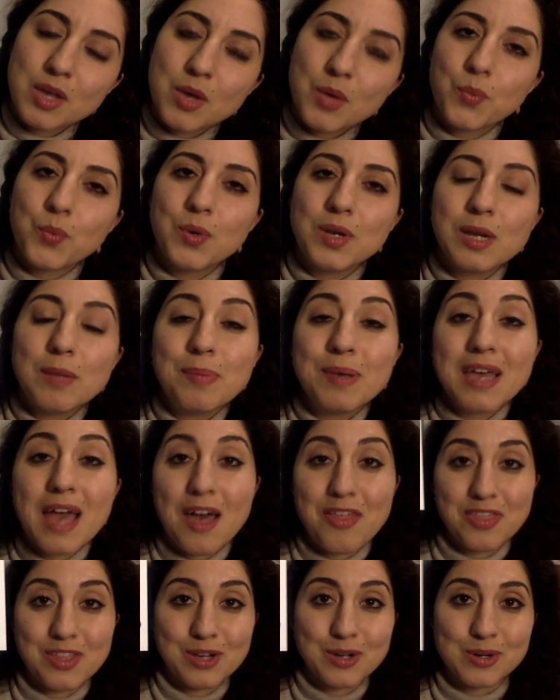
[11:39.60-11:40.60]
Would it be
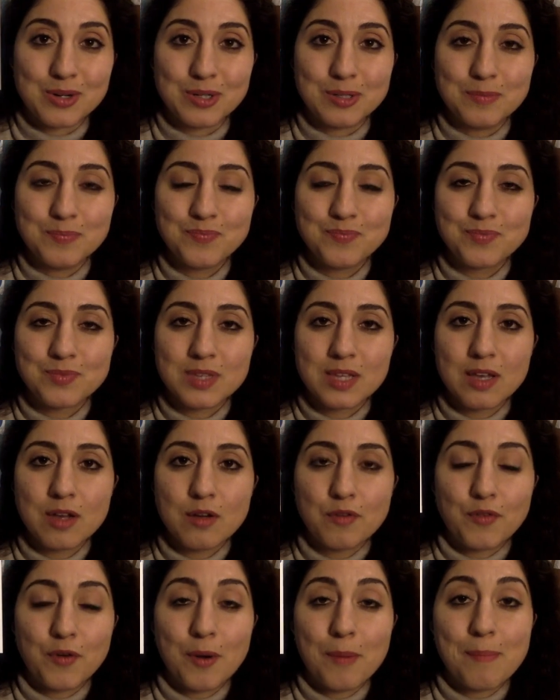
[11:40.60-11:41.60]
ethical
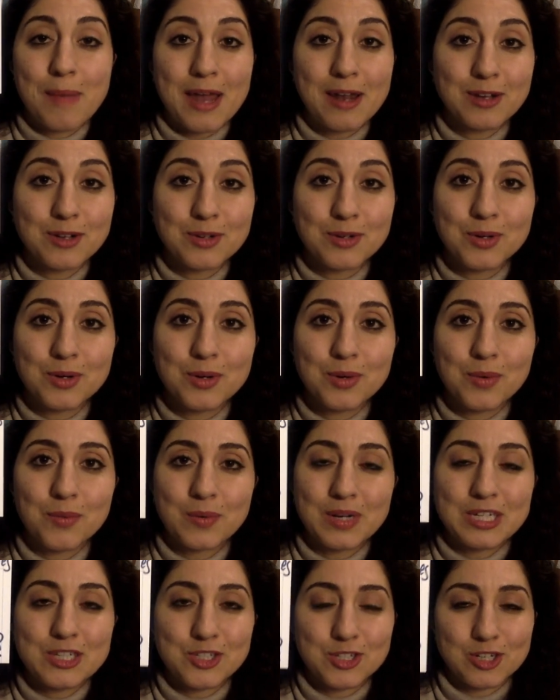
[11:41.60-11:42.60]
for a medical
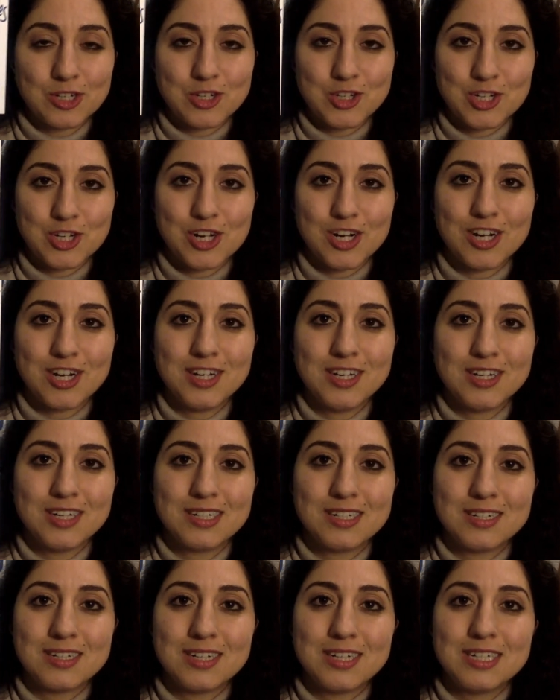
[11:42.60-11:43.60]
researcher
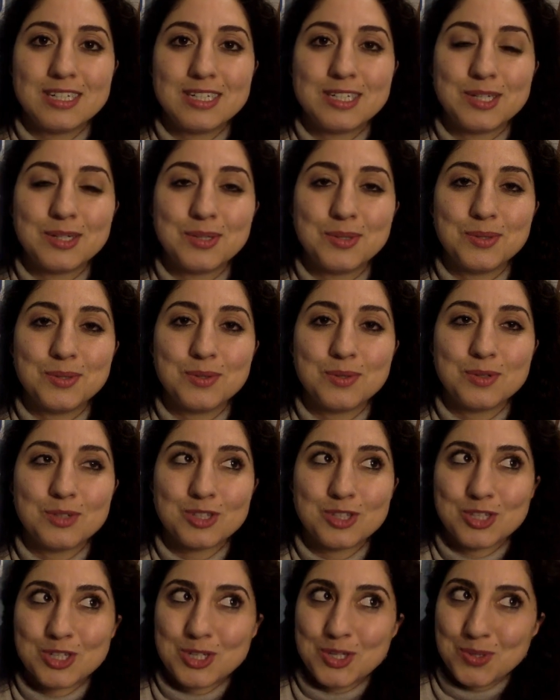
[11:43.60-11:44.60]
to
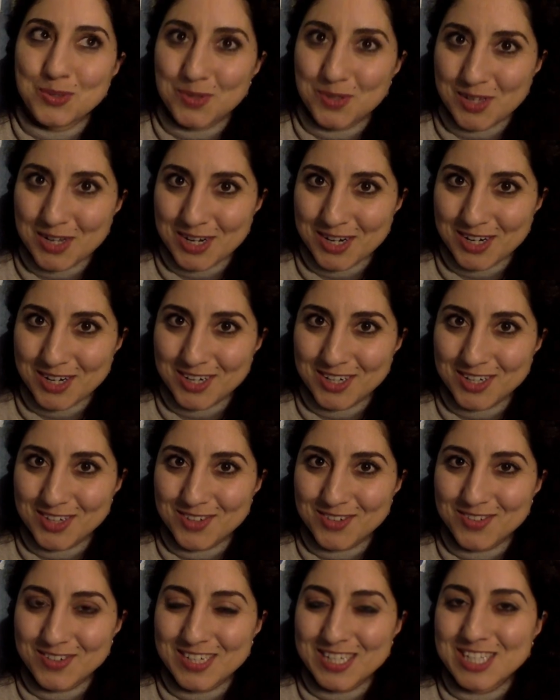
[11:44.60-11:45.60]
skew their
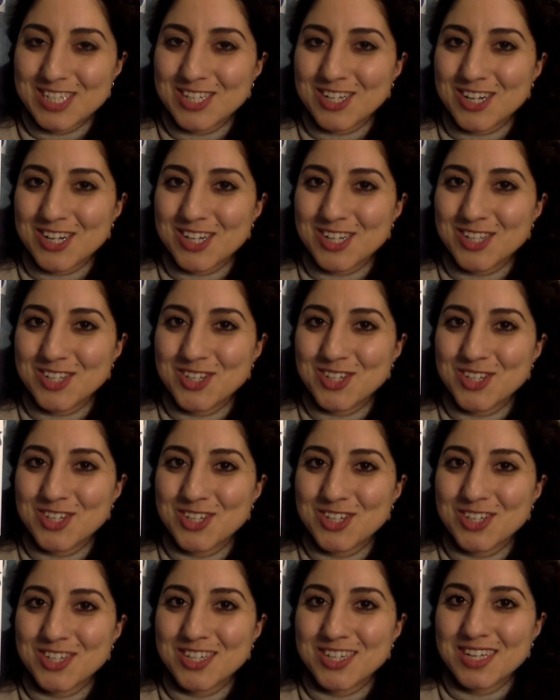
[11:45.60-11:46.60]
research
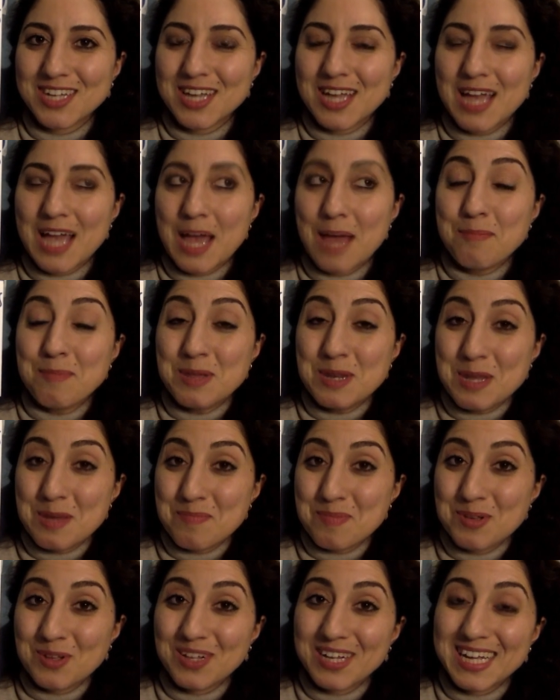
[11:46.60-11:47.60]
and
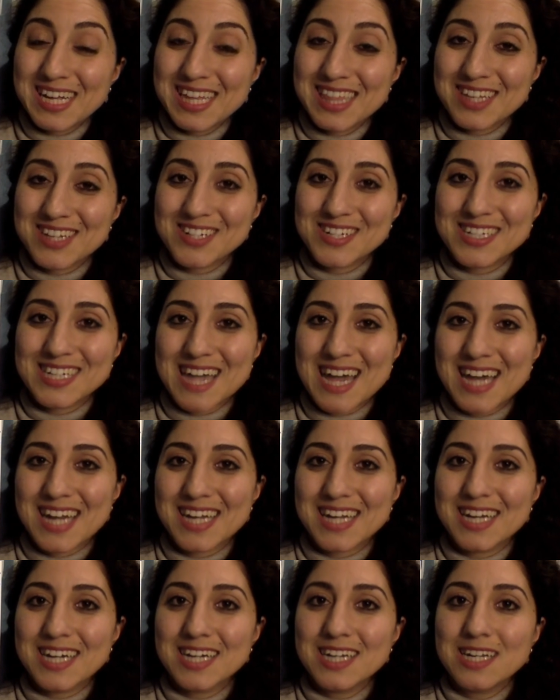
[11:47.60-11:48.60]
manipulate their
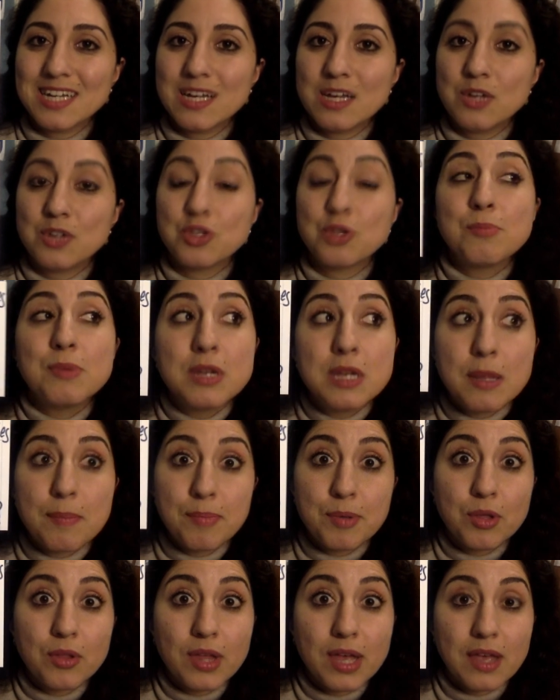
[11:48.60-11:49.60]
data to
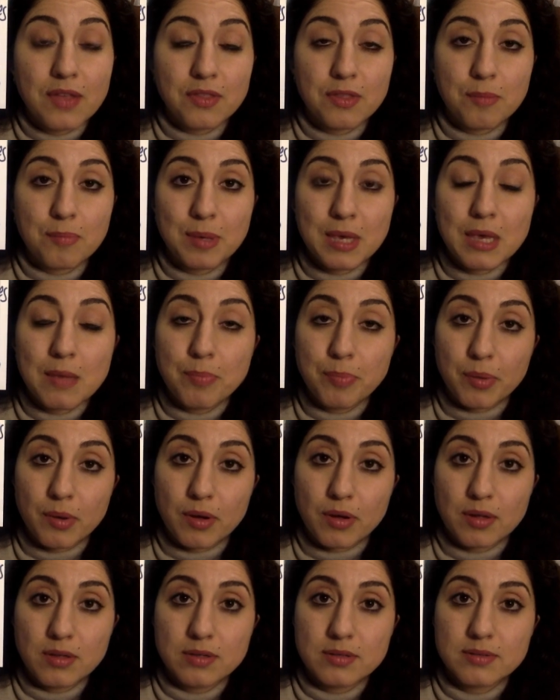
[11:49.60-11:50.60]
manipulate the
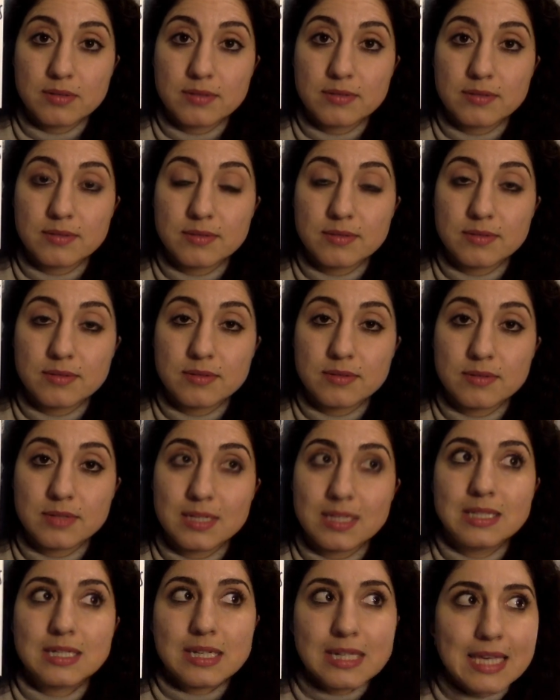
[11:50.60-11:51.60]
people
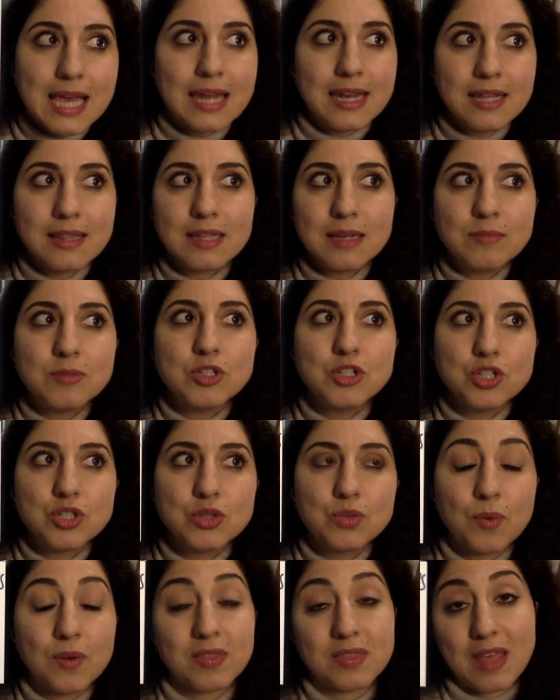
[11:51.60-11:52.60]
into getting them to do
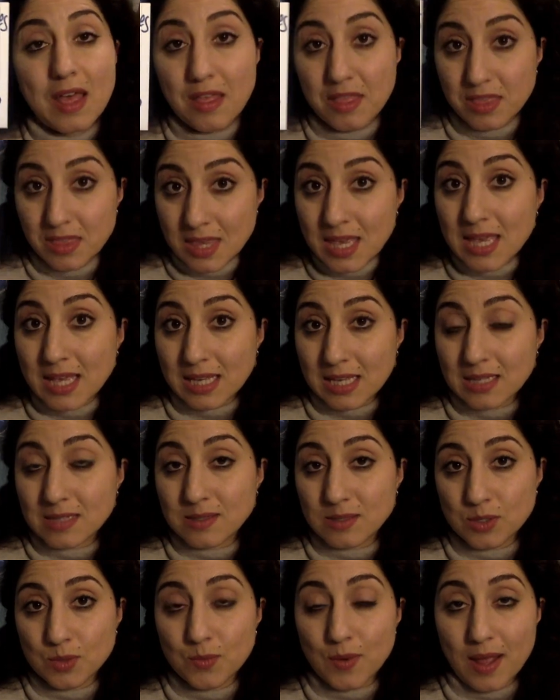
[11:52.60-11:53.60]
what they think is
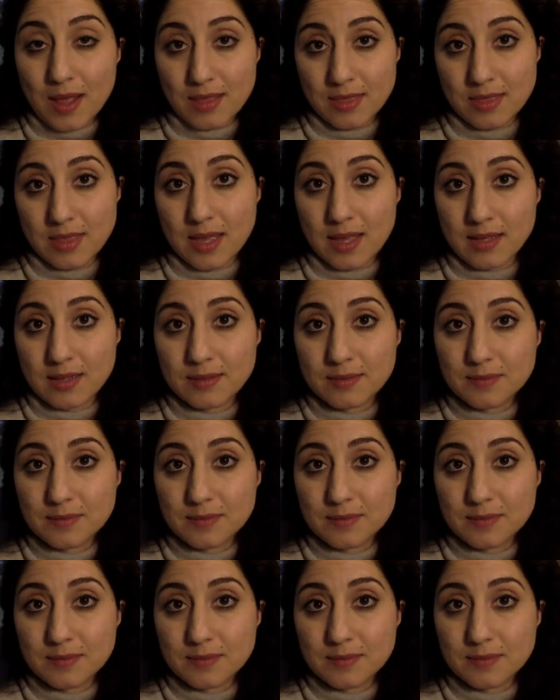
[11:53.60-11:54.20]
the right thing?